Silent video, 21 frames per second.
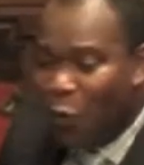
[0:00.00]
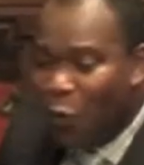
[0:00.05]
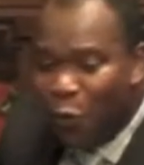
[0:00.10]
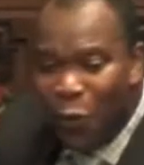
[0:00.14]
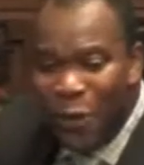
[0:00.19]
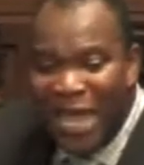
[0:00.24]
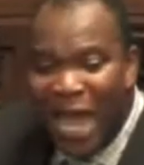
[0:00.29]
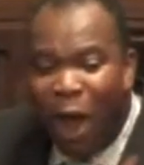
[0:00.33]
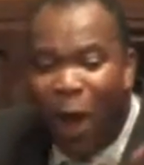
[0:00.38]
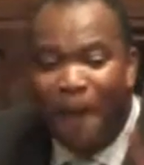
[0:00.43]

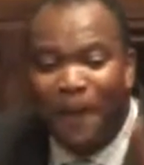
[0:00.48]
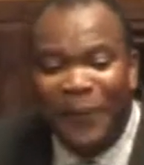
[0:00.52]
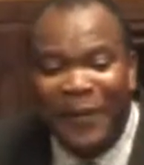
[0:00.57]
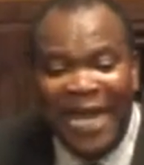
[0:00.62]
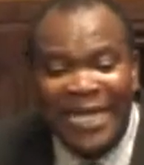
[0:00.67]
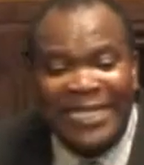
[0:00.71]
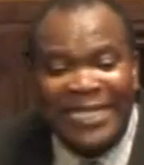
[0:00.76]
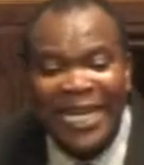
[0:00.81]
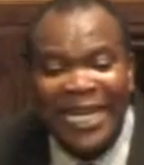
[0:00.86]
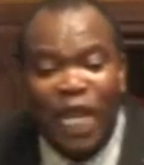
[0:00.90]
We are
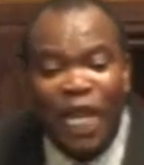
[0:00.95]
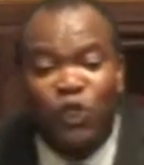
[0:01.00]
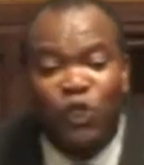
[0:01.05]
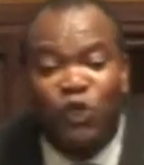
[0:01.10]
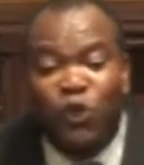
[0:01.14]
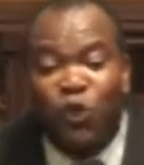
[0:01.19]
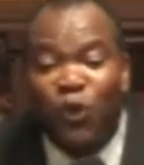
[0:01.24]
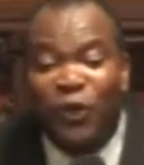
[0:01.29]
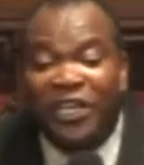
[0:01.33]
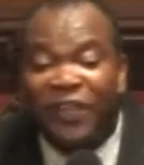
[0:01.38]
operating in
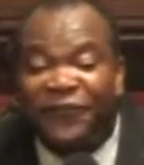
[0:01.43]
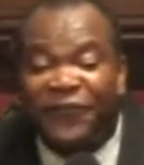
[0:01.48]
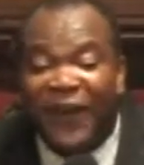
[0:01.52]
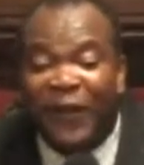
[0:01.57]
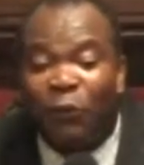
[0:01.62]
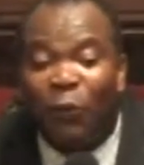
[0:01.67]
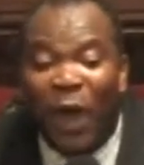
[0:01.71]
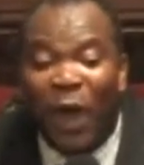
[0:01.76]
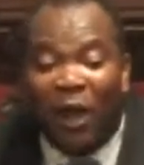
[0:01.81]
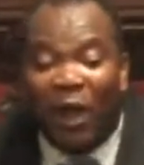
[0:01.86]
two
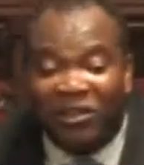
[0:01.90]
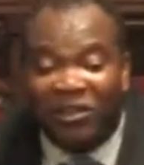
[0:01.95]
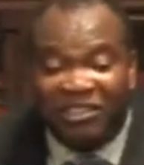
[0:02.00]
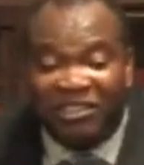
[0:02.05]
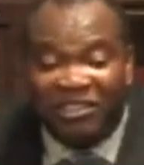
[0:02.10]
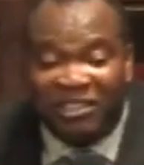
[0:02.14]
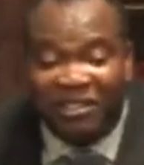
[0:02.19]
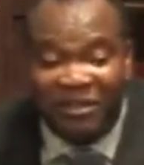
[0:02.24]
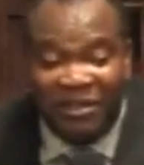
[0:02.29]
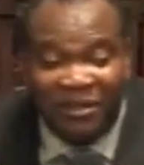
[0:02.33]
different
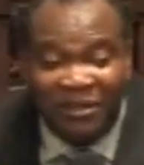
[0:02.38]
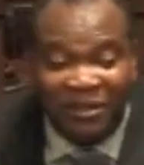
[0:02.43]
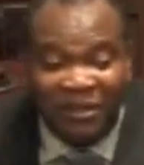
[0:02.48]
worlds.